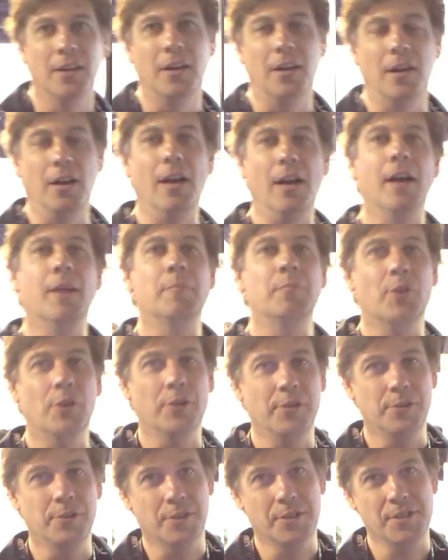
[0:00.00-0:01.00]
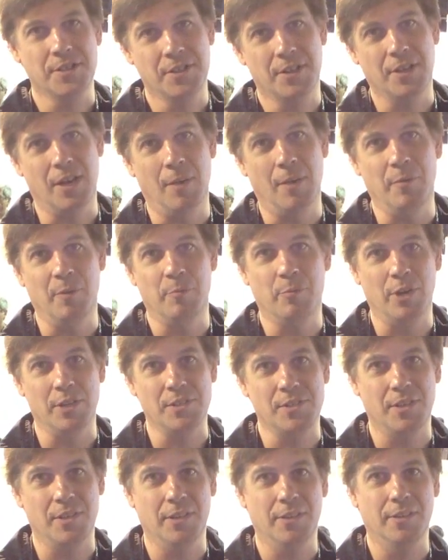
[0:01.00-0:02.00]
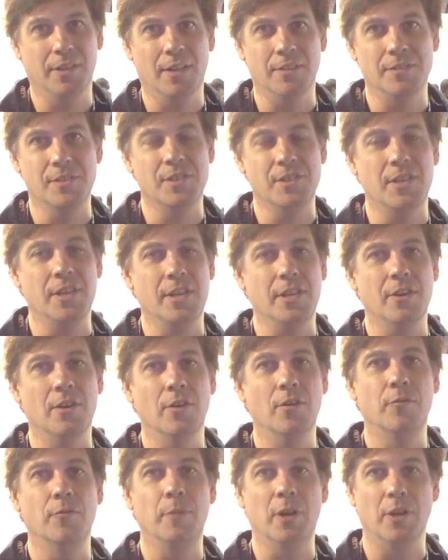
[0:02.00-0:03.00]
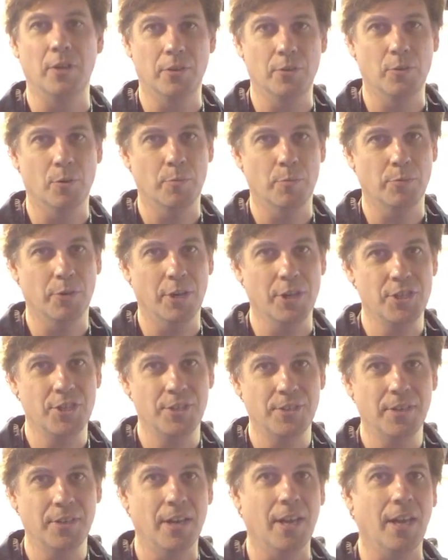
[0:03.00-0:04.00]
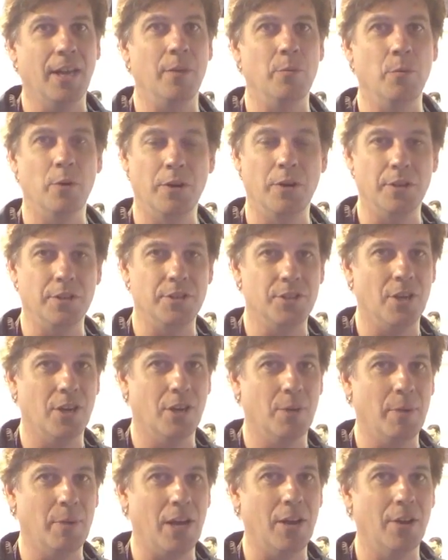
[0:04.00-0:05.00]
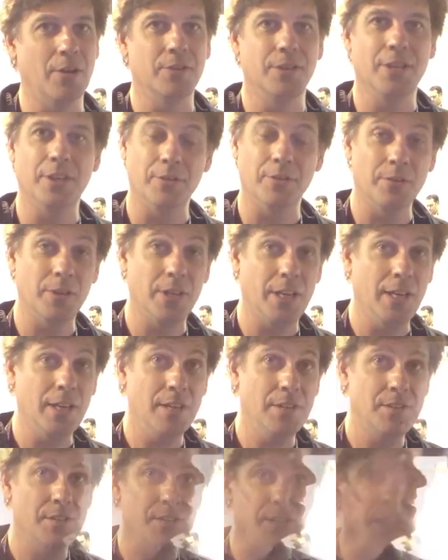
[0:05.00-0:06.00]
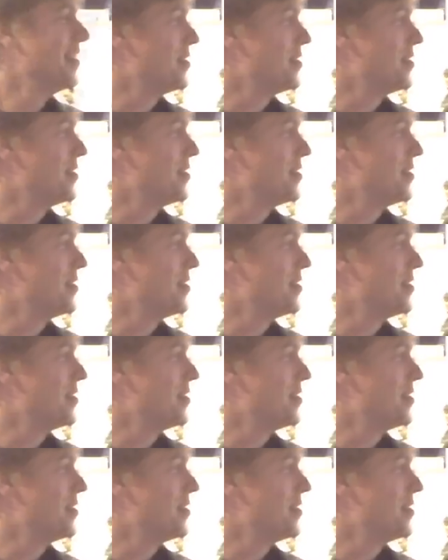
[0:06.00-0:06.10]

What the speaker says: Hi, I'm Gard Cookson. I'm the president and CEO of Bella Corporation, and we're going to talk about KillerKeys.